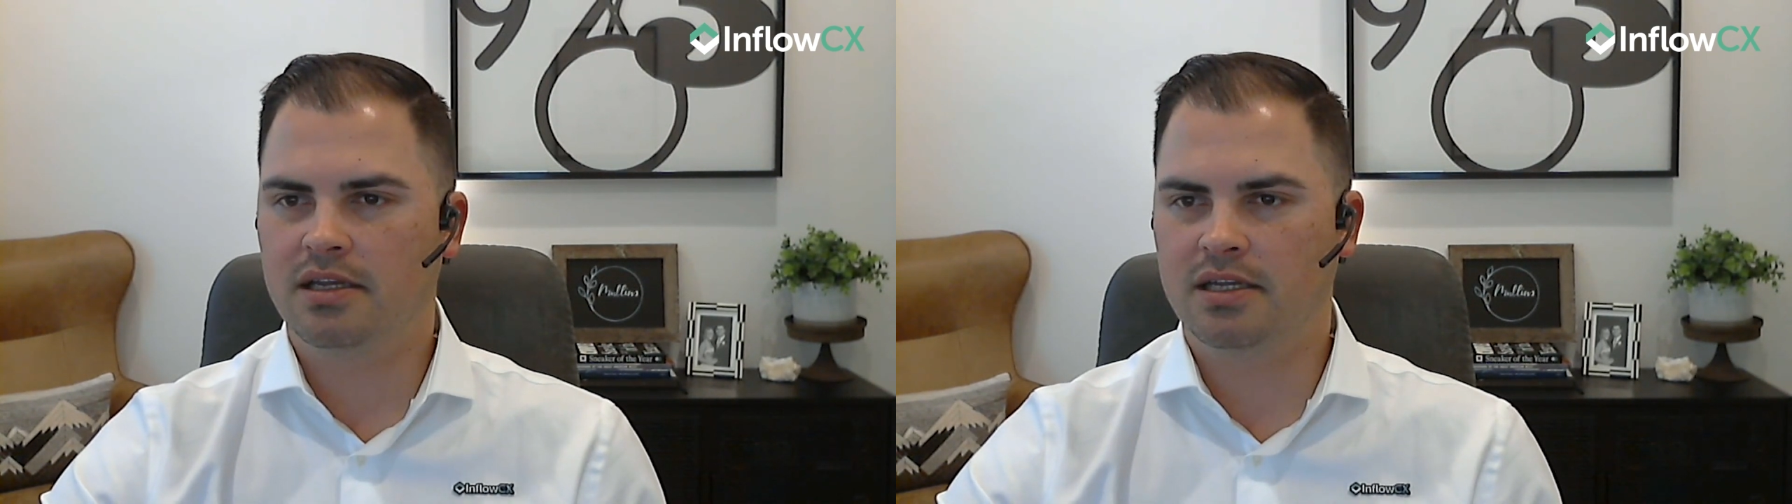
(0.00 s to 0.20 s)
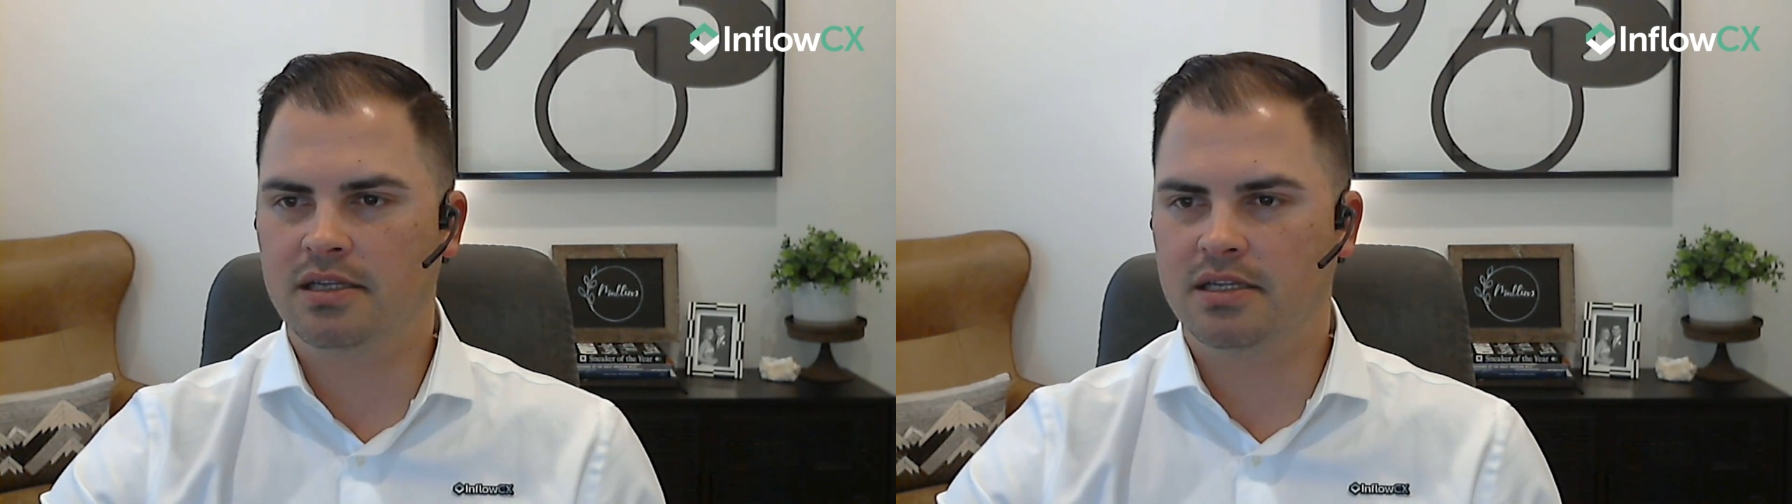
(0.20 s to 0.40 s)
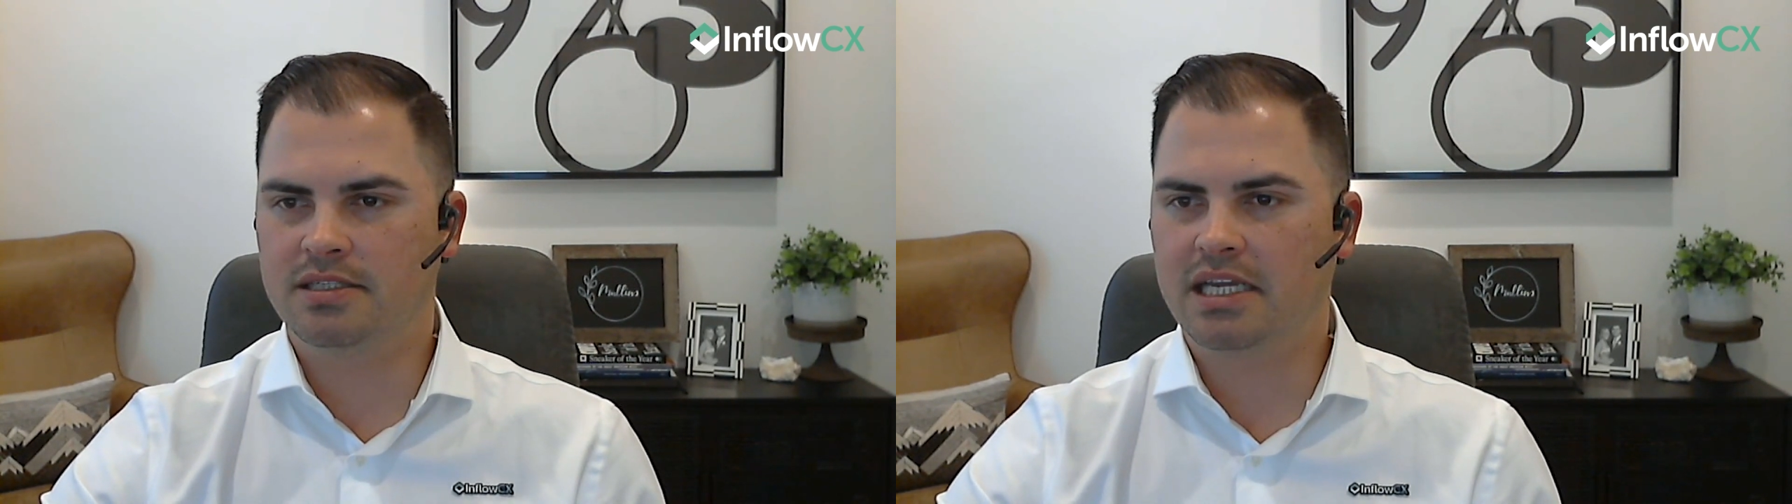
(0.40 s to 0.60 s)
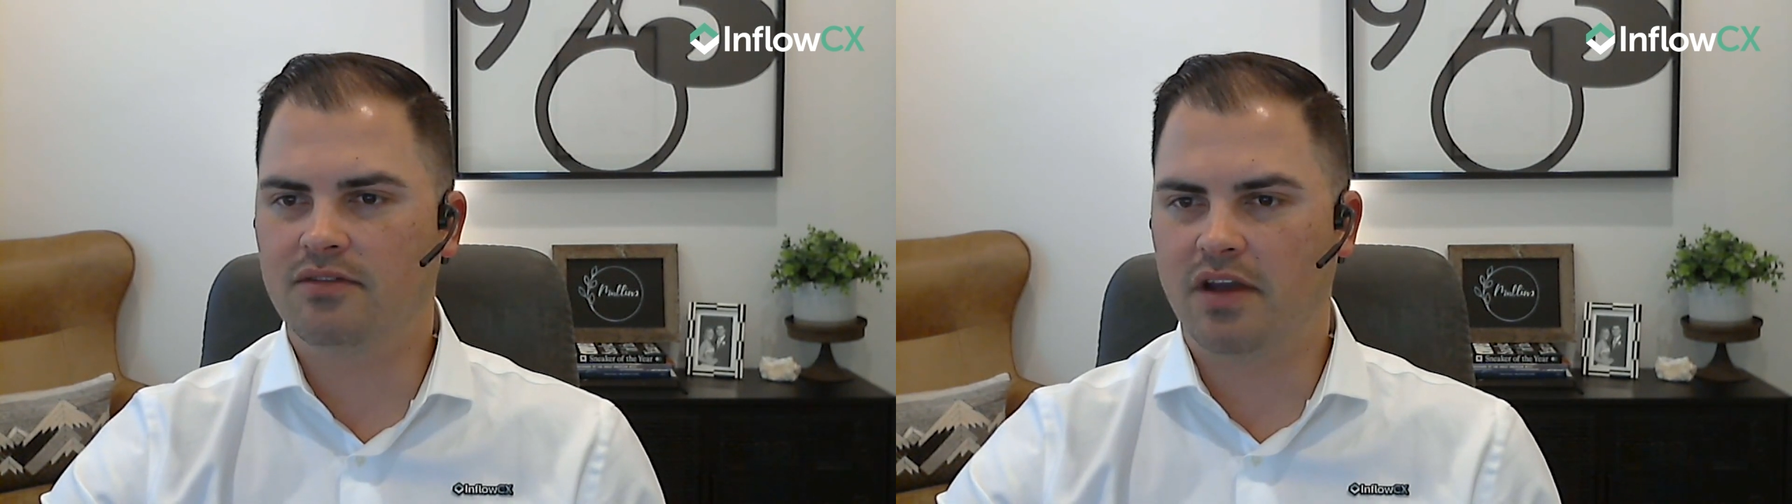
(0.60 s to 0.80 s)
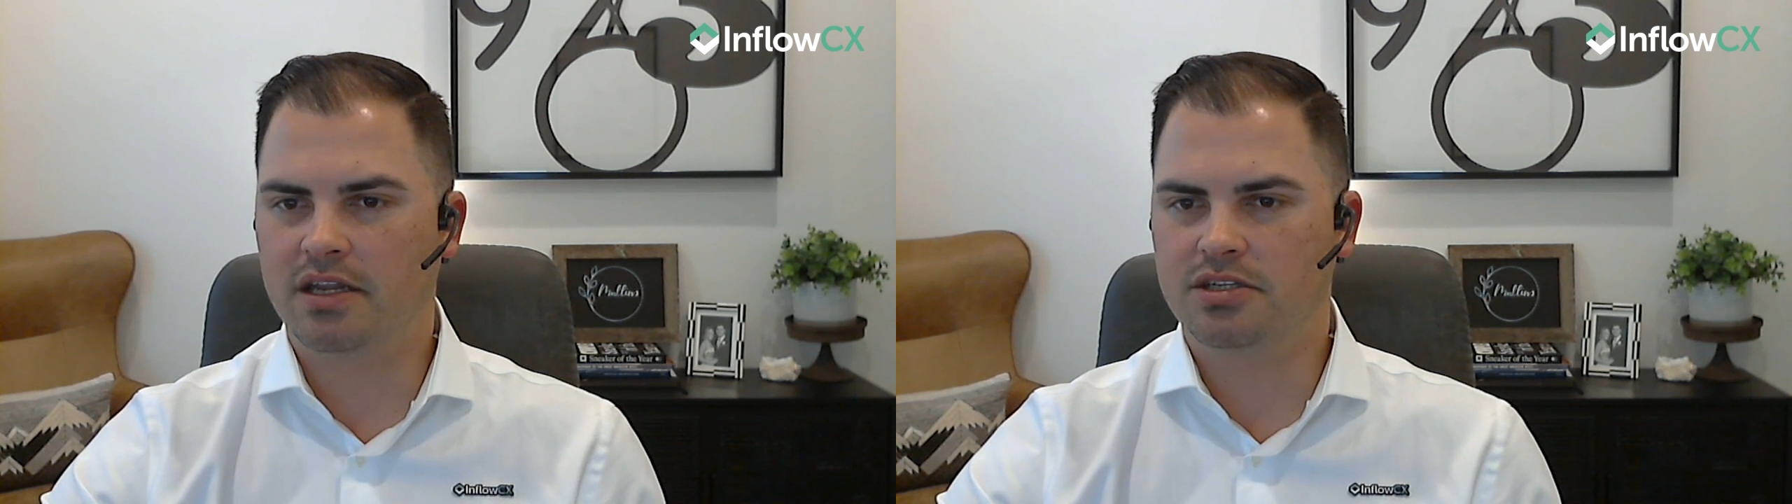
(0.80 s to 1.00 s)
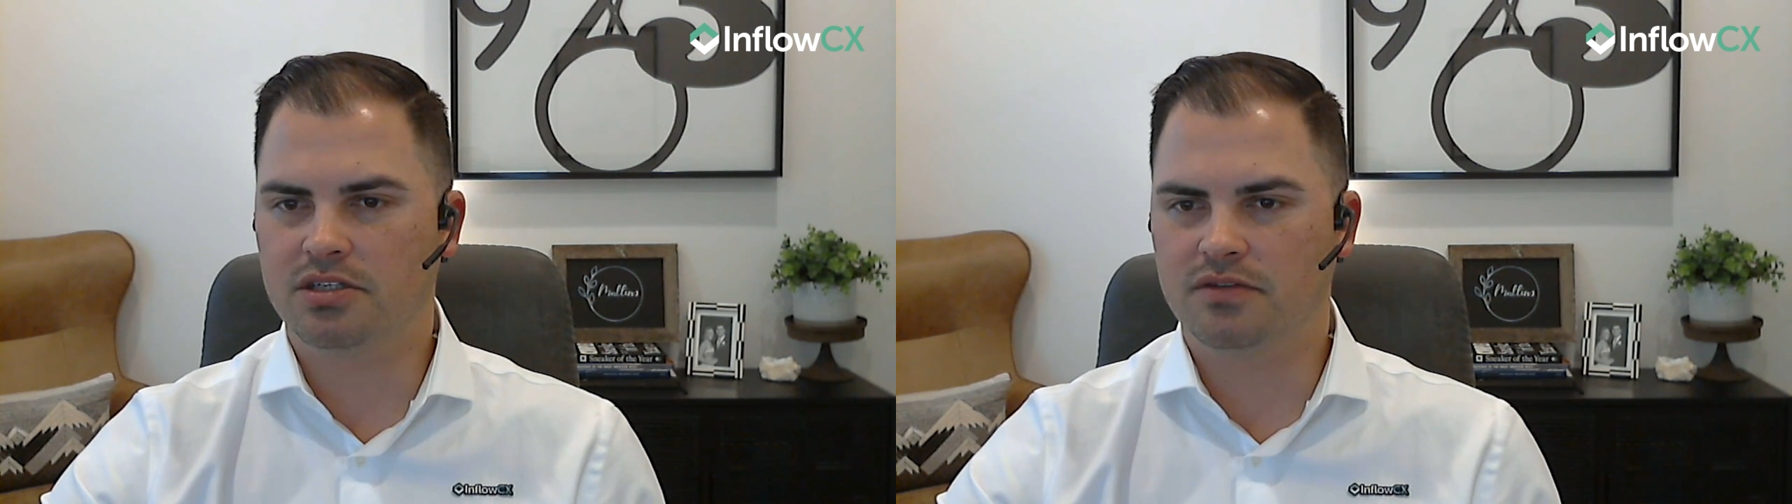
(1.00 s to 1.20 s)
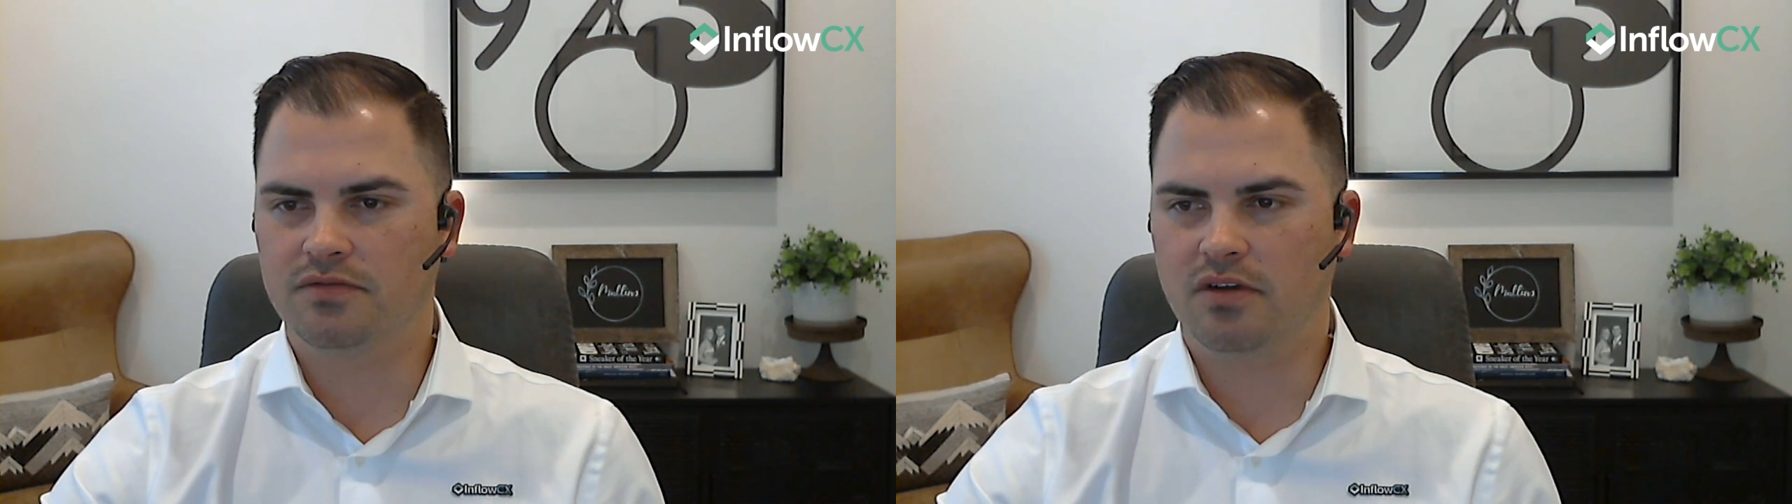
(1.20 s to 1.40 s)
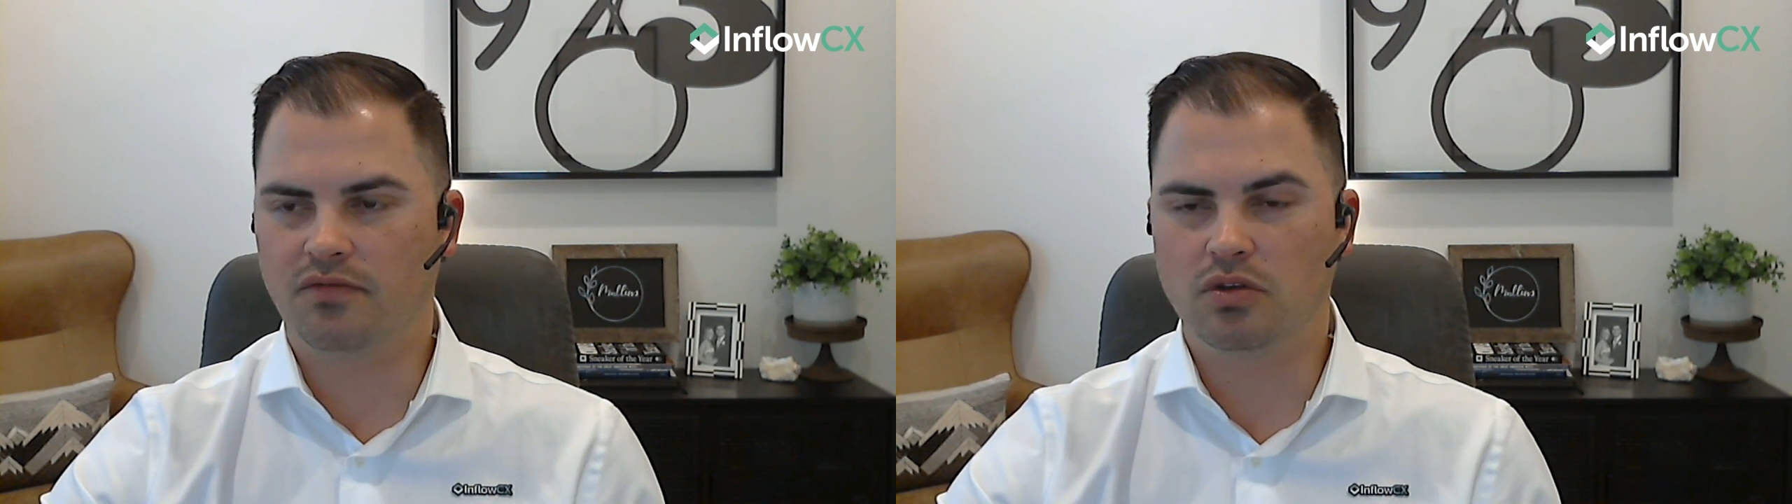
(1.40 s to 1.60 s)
and take advantage of